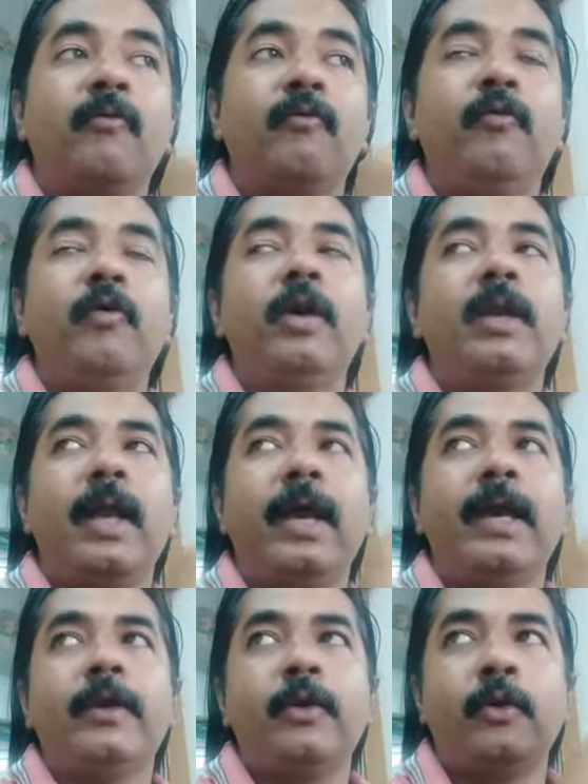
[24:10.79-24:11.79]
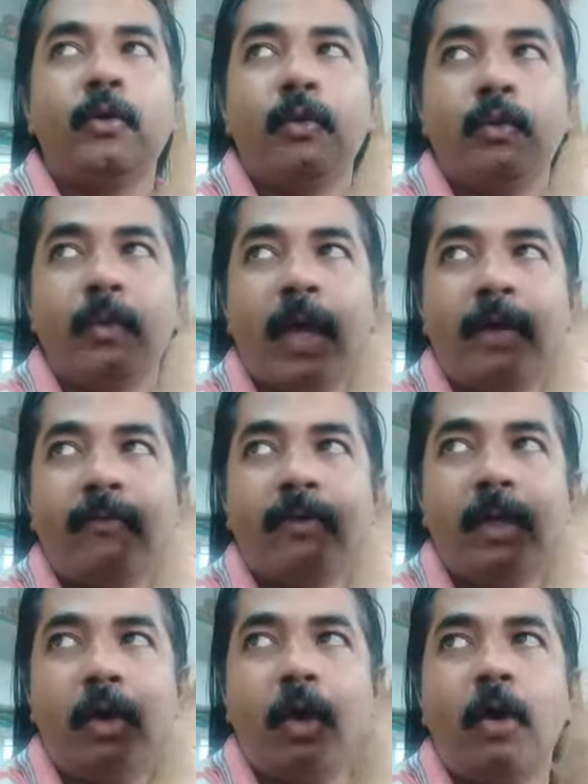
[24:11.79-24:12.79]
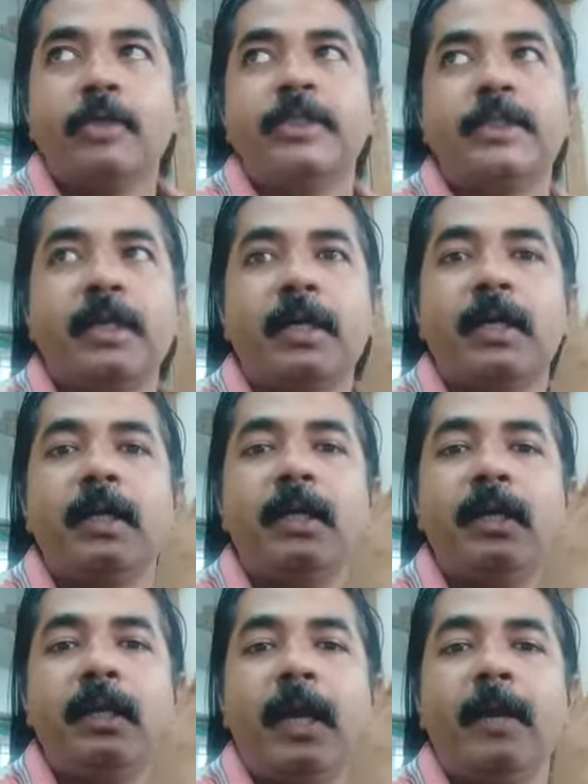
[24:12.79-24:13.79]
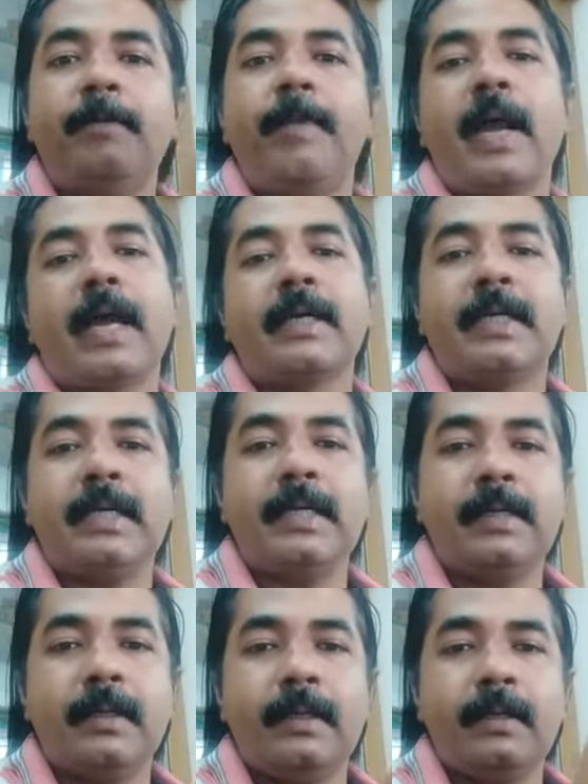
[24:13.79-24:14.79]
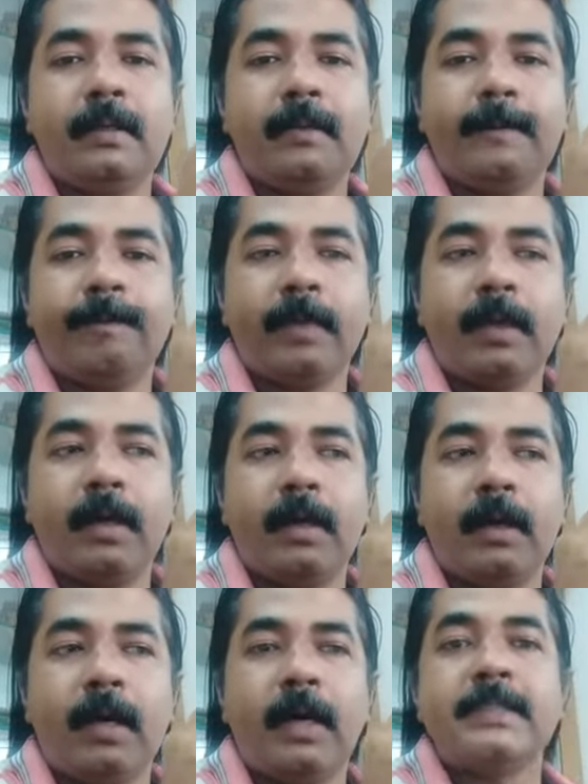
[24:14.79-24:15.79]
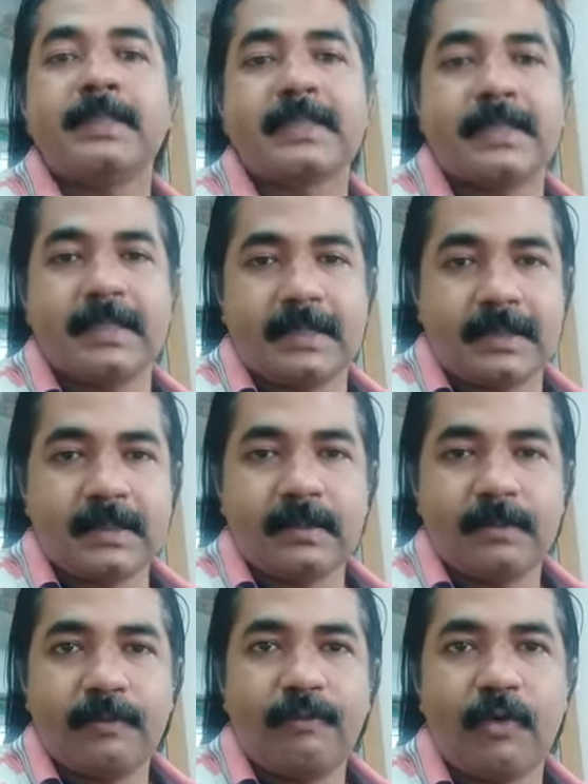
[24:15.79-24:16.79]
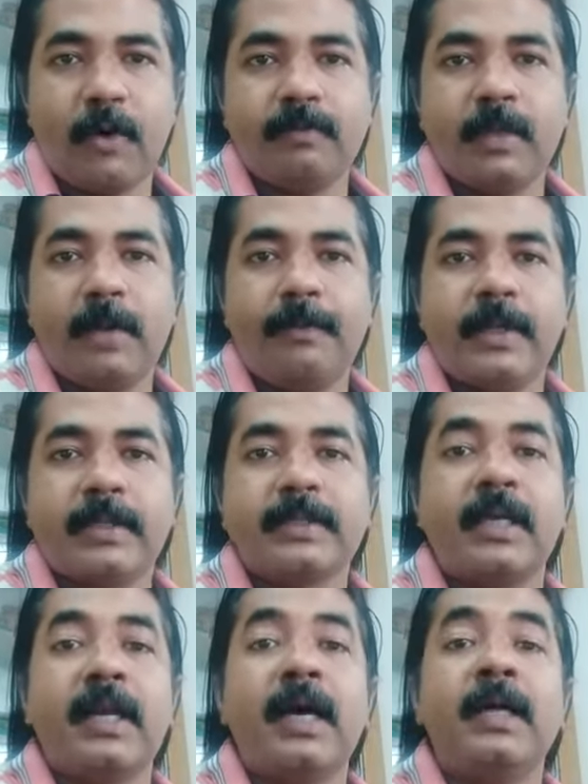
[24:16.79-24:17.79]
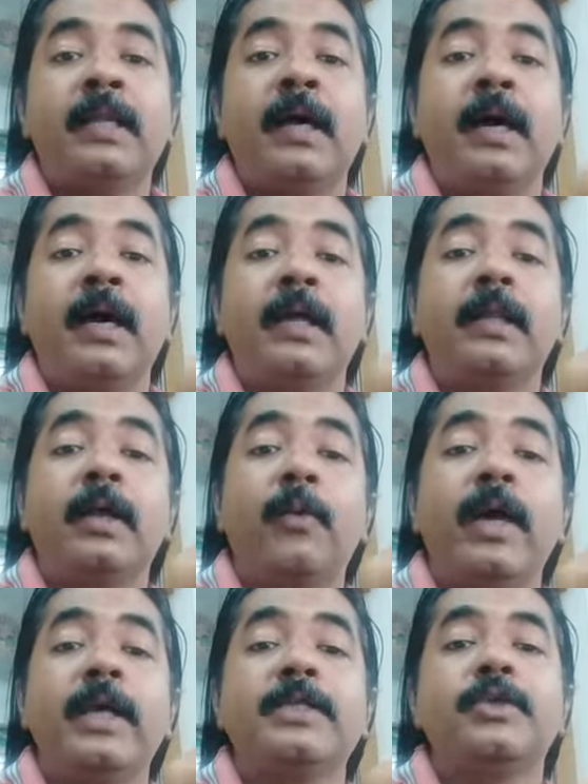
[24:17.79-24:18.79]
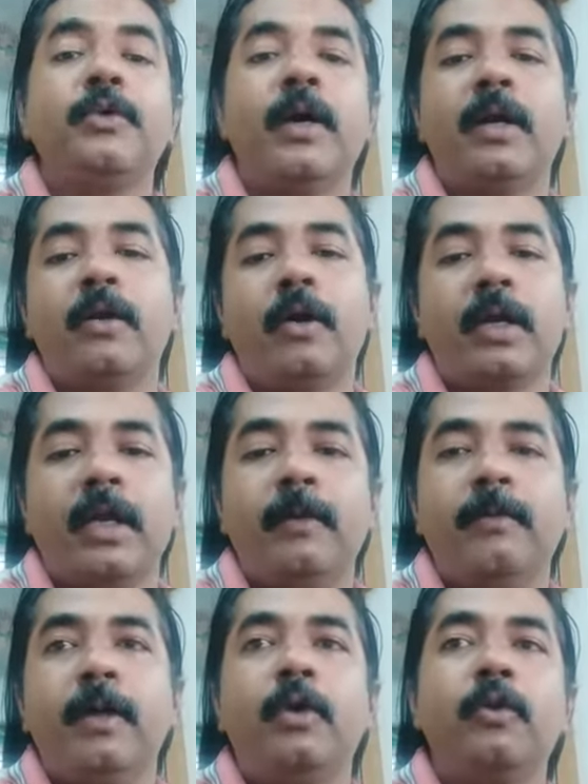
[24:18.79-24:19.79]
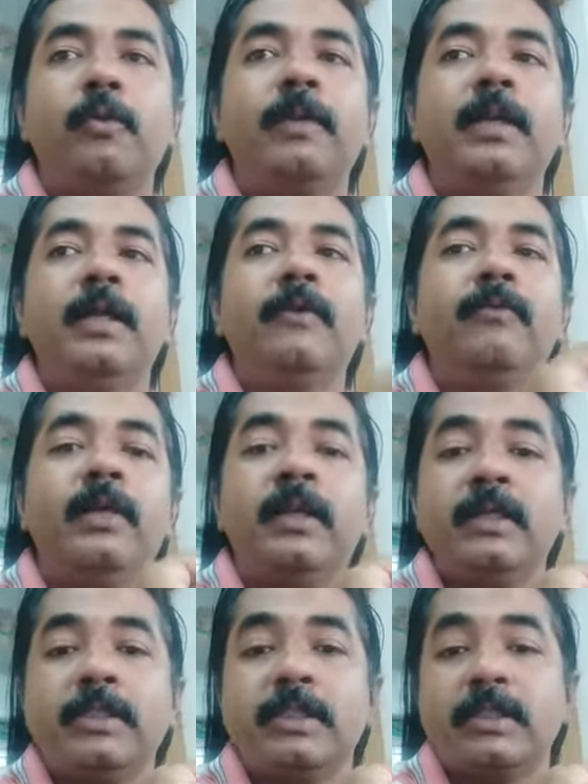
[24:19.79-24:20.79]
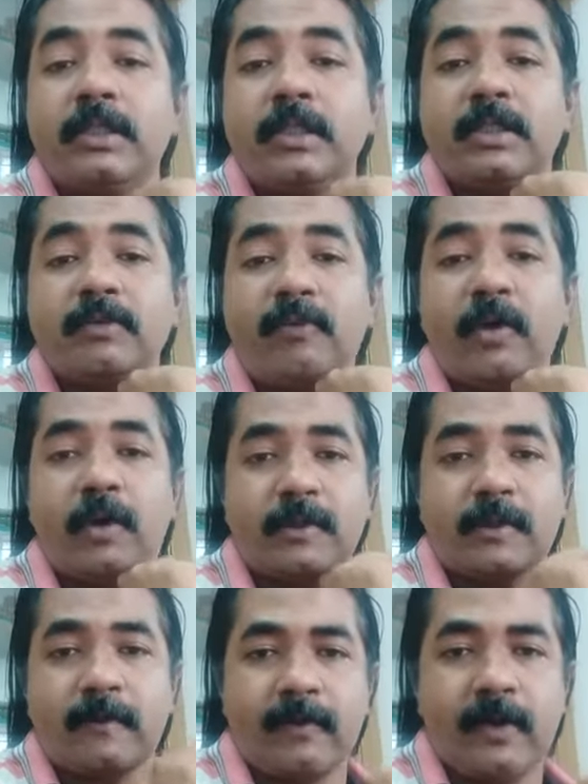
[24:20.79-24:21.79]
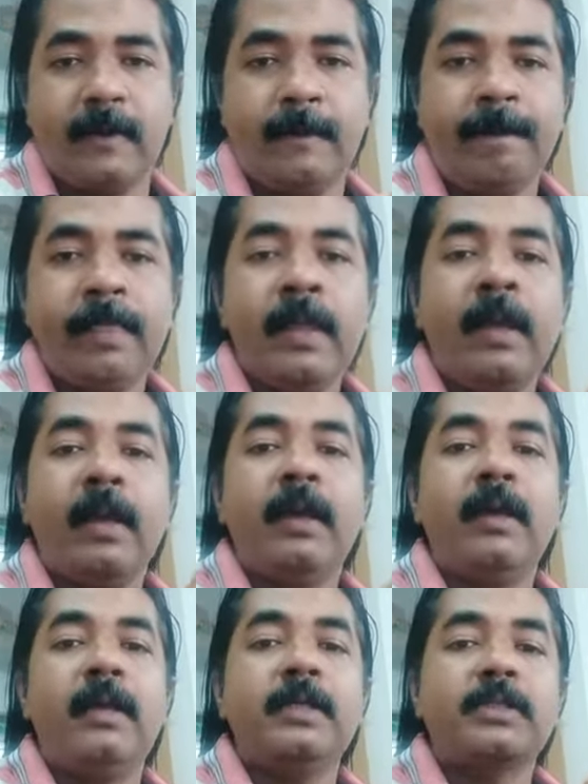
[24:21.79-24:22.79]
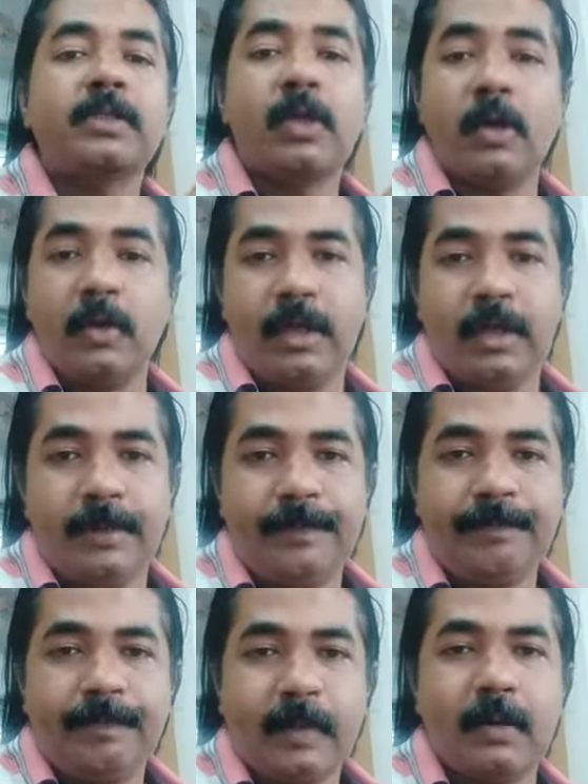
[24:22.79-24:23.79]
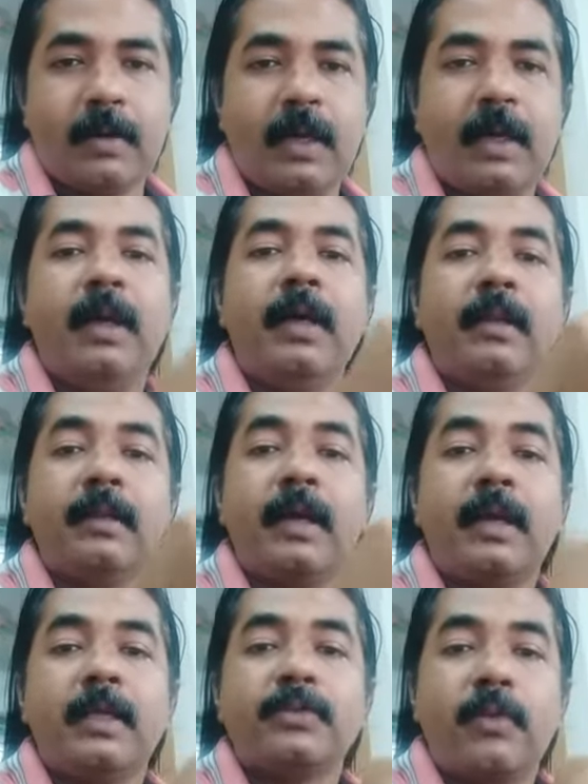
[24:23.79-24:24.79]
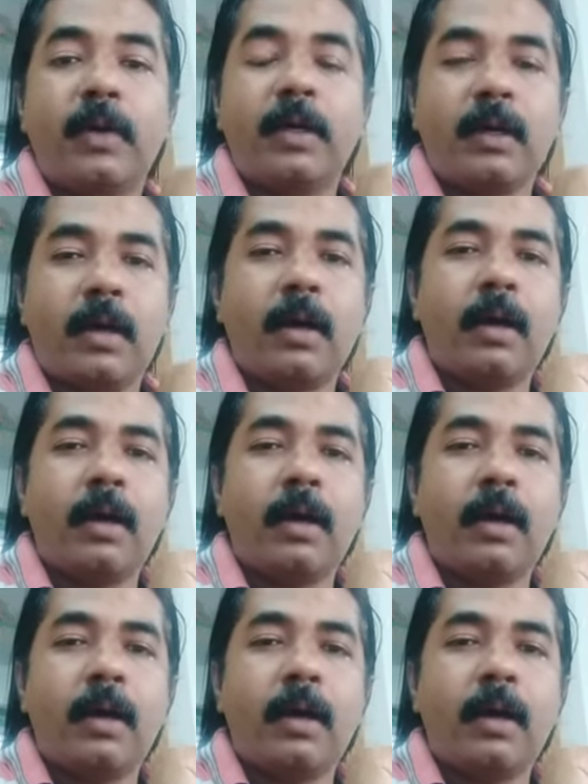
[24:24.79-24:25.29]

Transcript: would like to have a logical and practical answers from the person. Otherwise you are not able to believe in his philosophy, in his theory. Okay, that is what